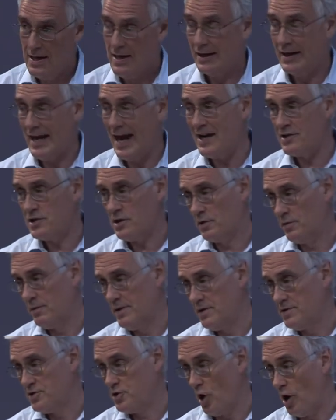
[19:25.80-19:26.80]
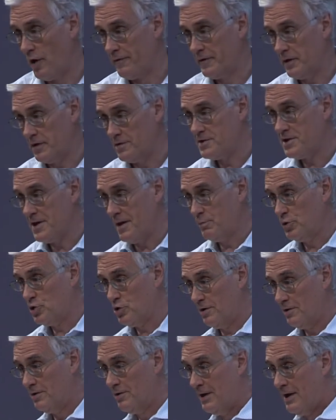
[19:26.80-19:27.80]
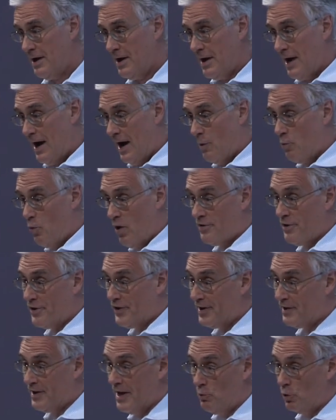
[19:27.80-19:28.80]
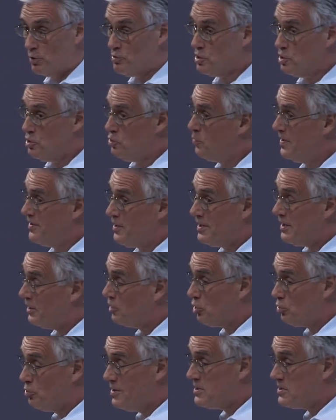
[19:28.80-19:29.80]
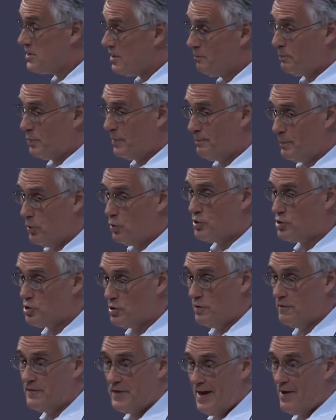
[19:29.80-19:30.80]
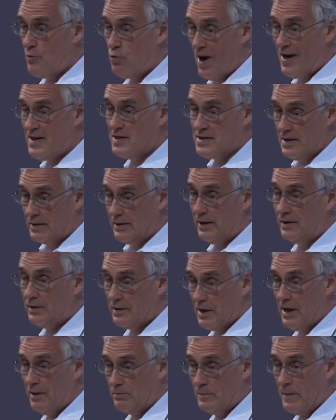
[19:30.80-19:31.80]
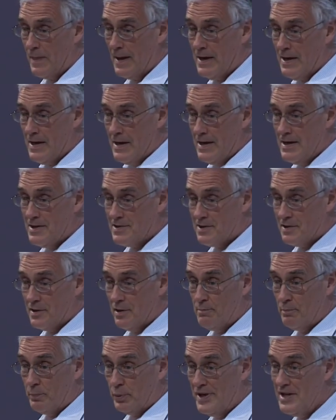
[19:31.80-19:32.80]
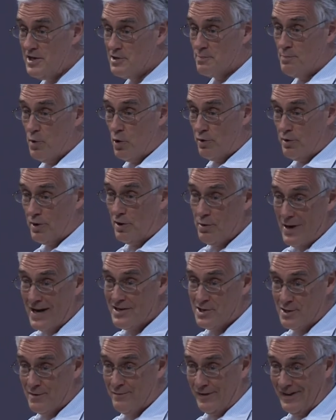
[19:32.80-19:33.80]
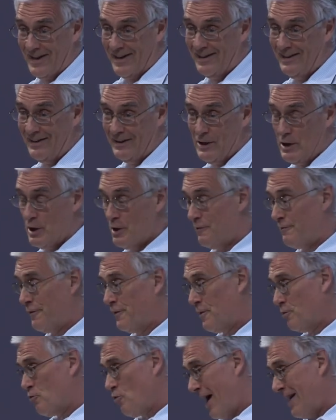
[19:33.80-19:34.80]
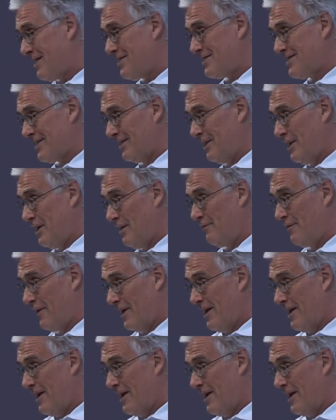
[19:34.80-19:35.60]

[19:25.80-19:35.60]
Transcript: categories of consumption. And one thing they will do with an increasing proportion of their rising income is compete more aggressively for the right to live